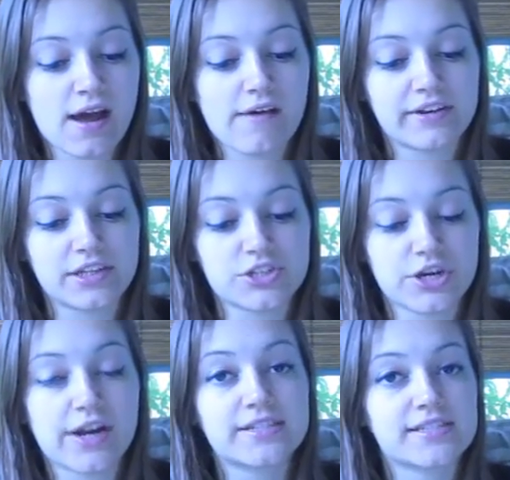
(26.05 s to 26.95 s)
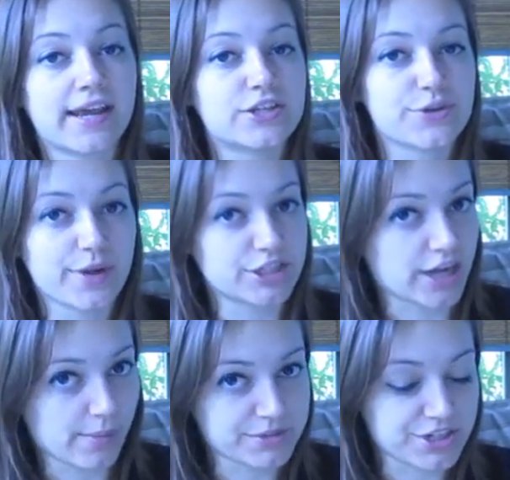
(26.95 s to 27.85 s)
of an endurance HOH
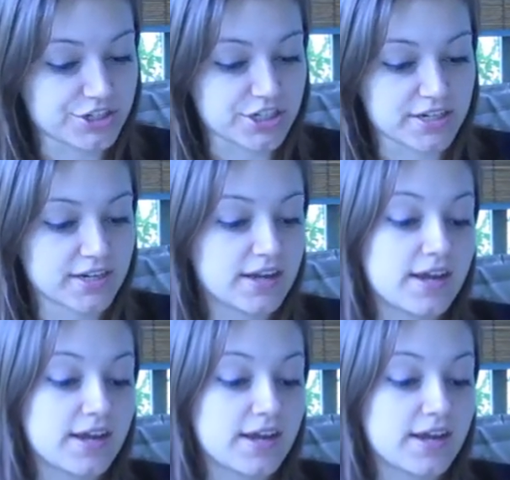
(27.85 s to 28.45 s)
competition.